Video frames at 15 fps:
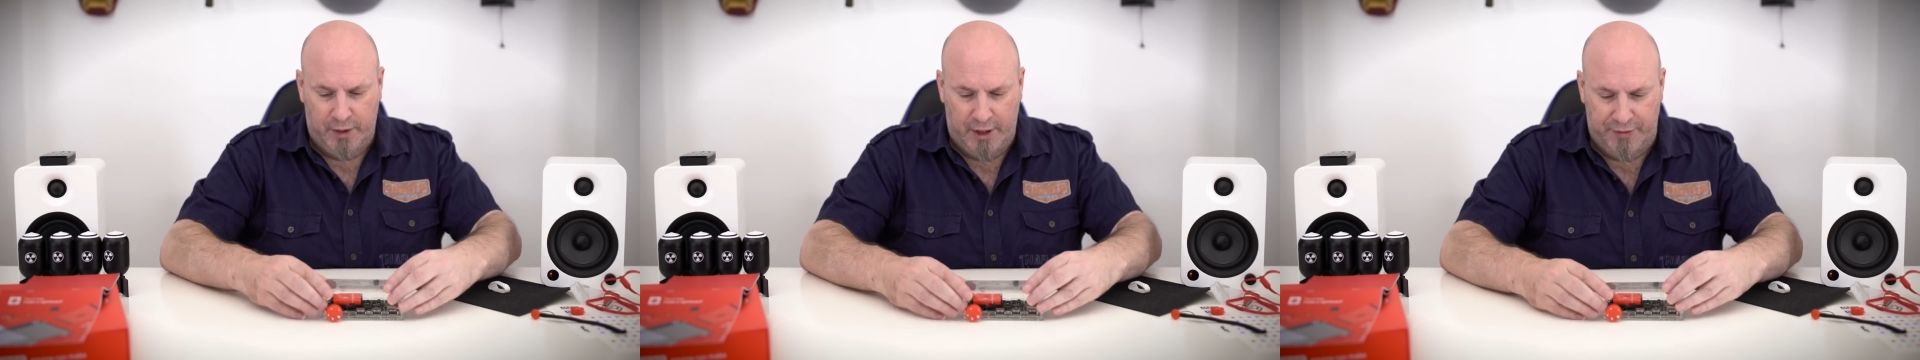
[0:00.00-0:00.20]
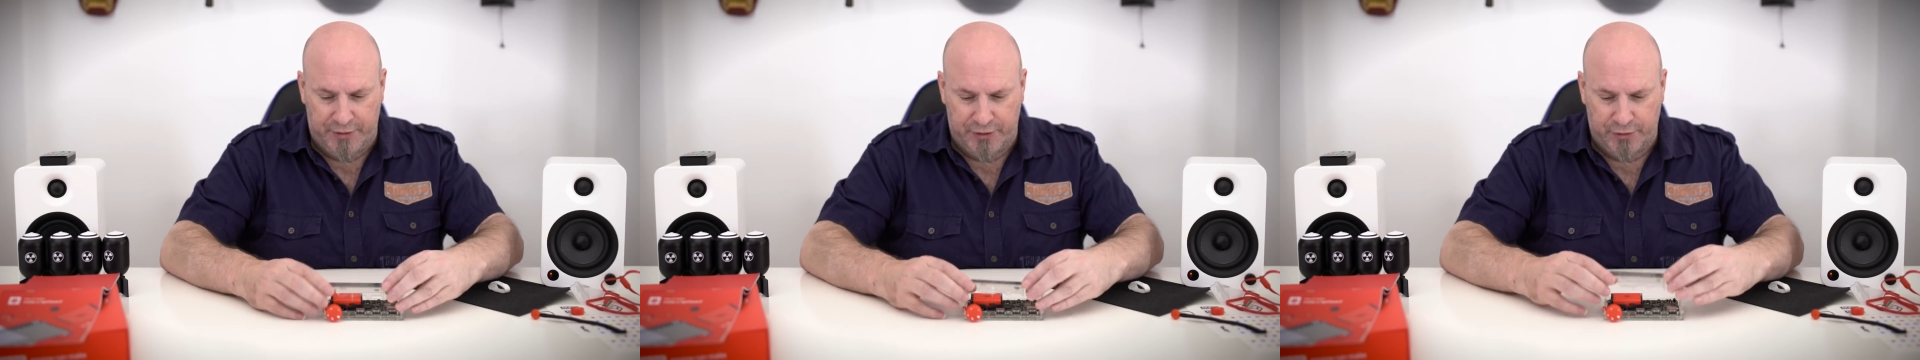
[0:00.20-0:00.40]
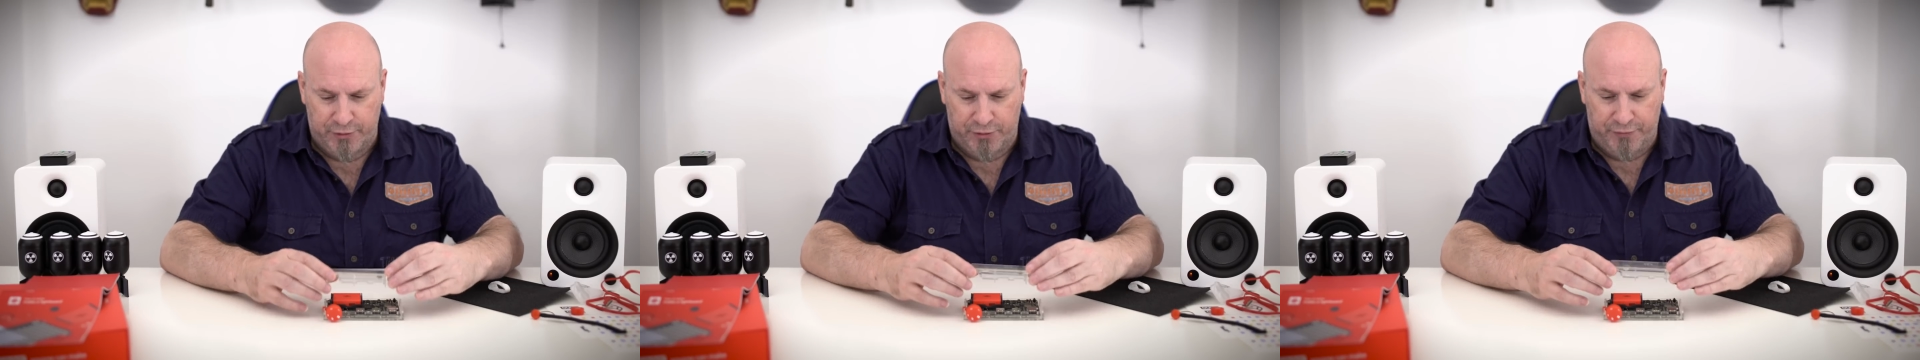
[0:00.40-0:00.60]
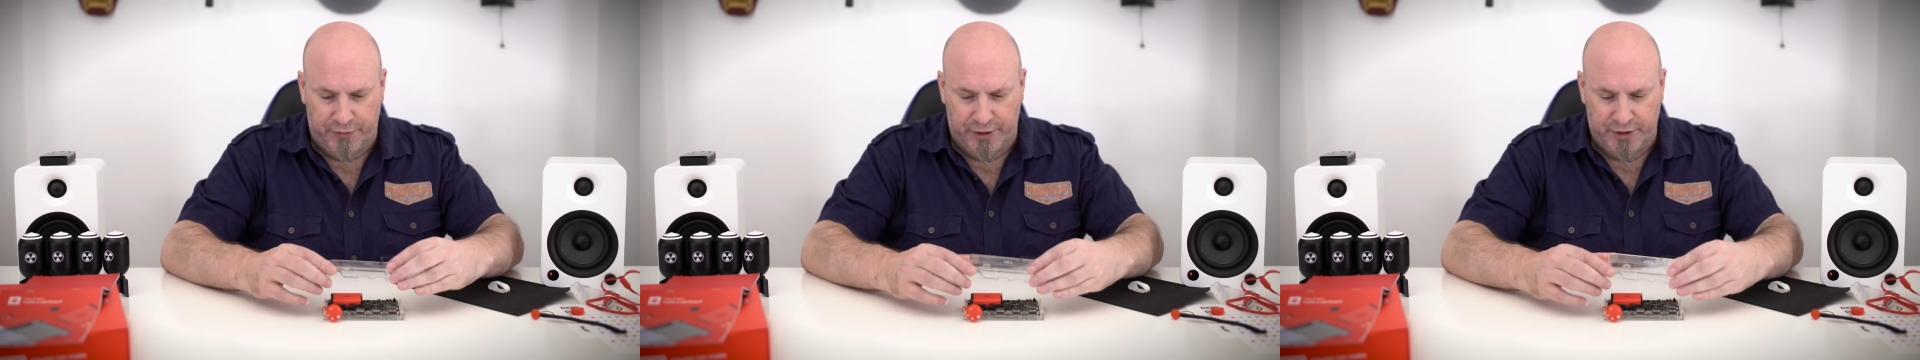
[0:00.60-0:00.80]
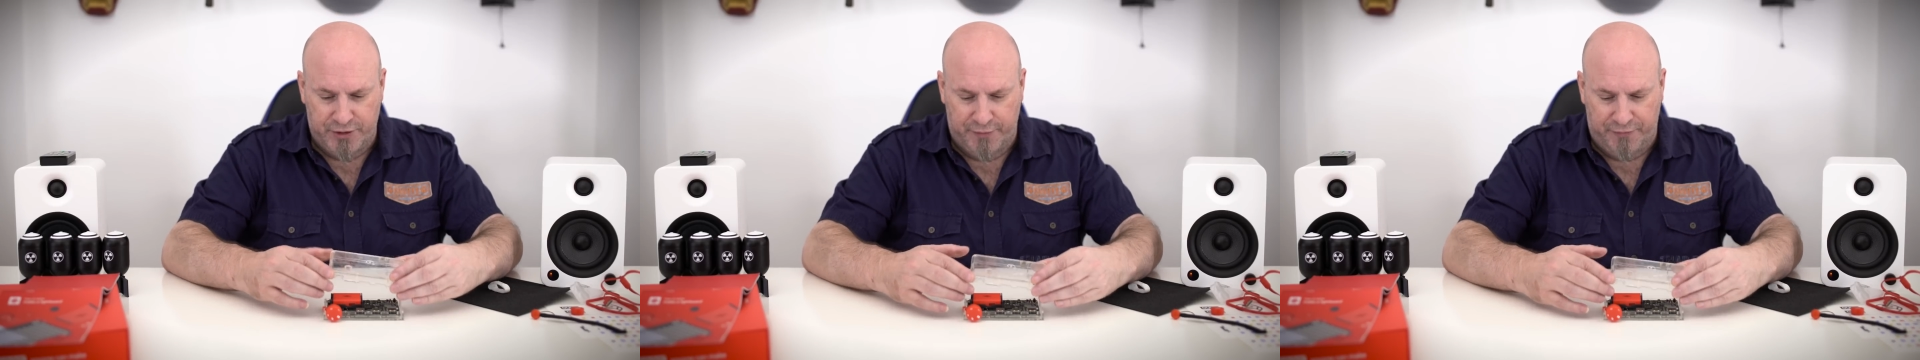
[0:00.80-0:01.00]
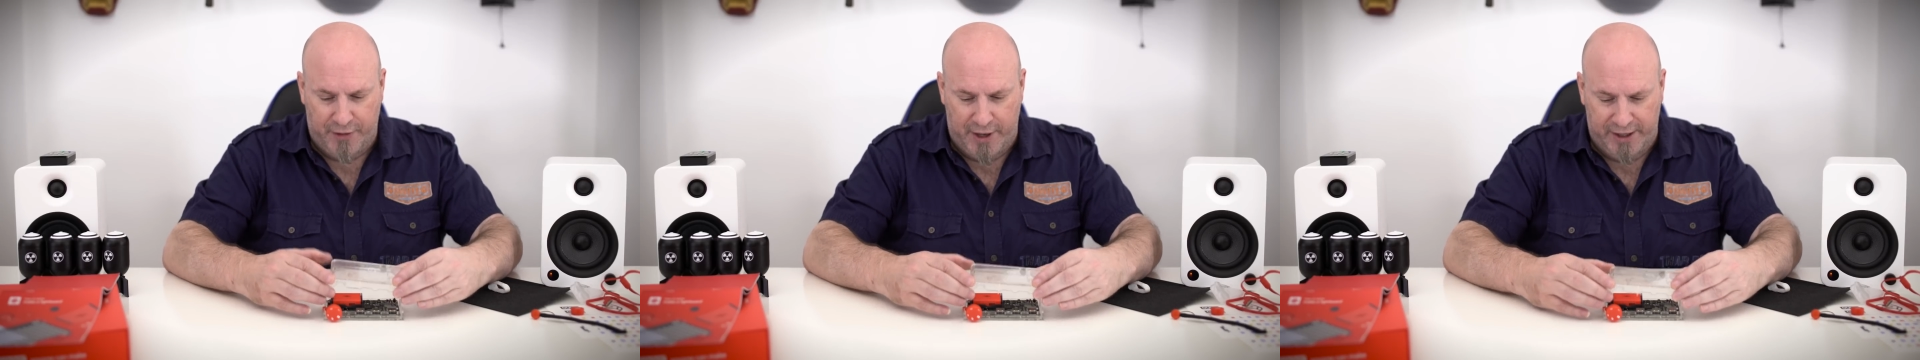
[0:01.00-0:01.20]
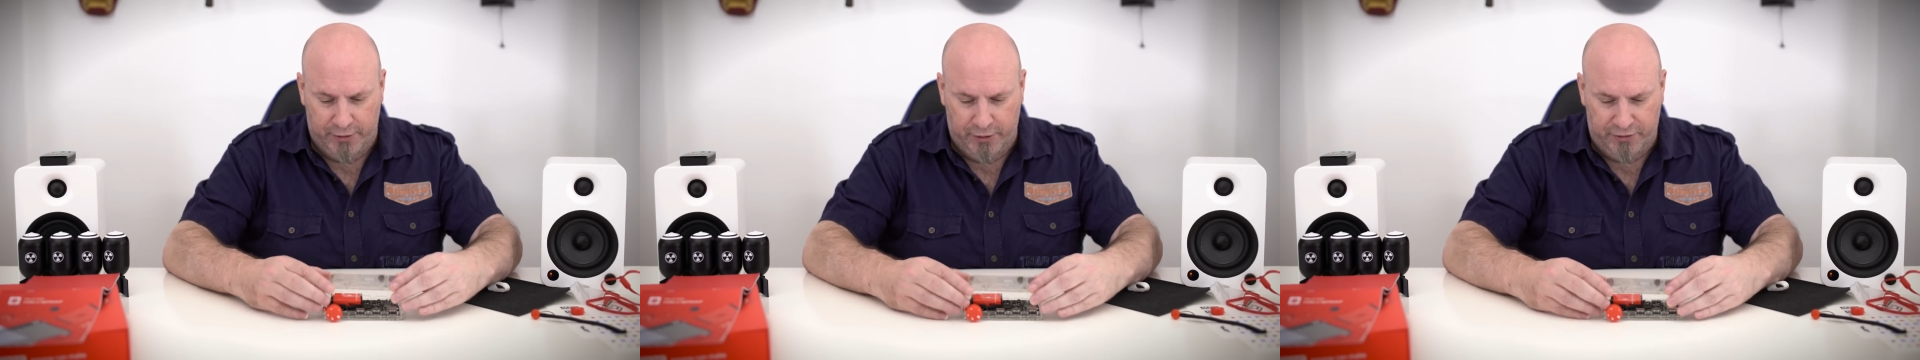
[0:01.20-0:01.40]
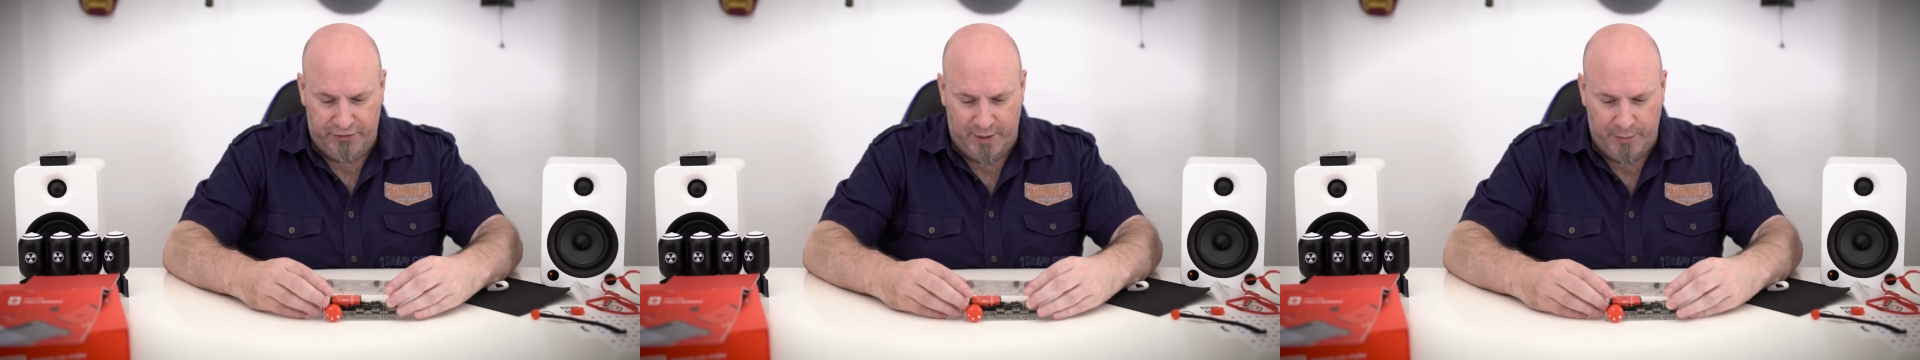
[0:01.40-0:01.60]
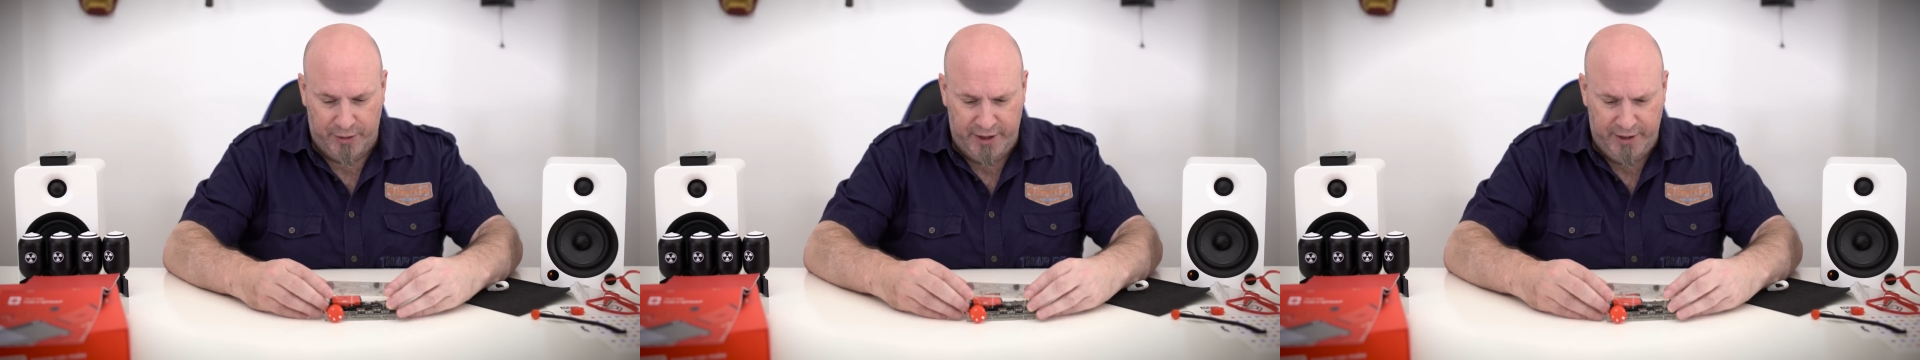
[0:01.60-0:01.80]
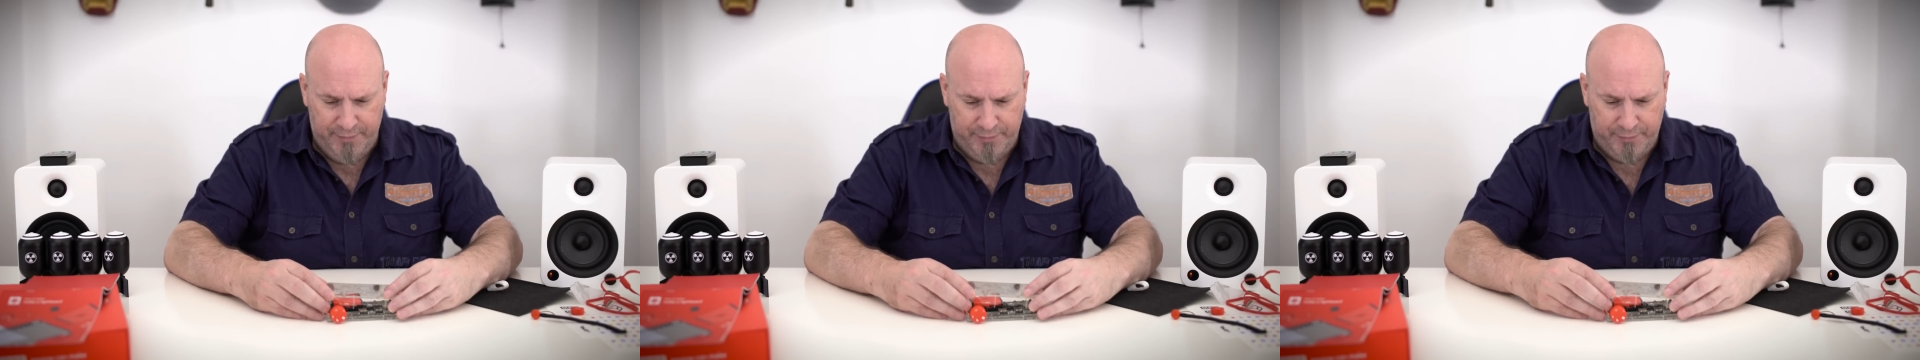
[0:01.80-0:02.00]
And then you just finish the final
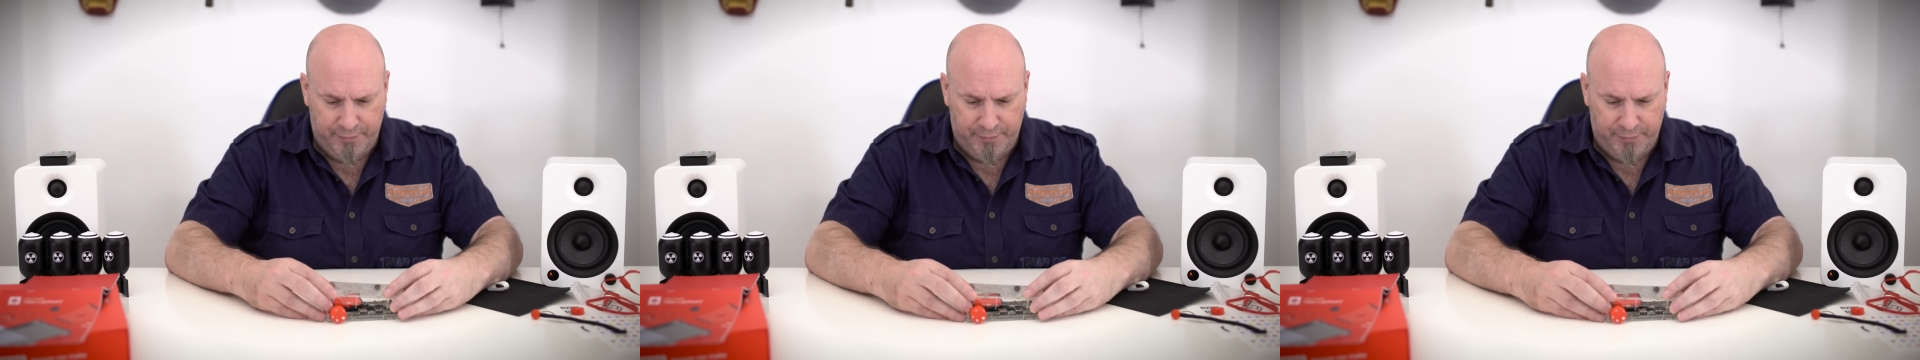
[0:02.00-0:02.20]
assembly.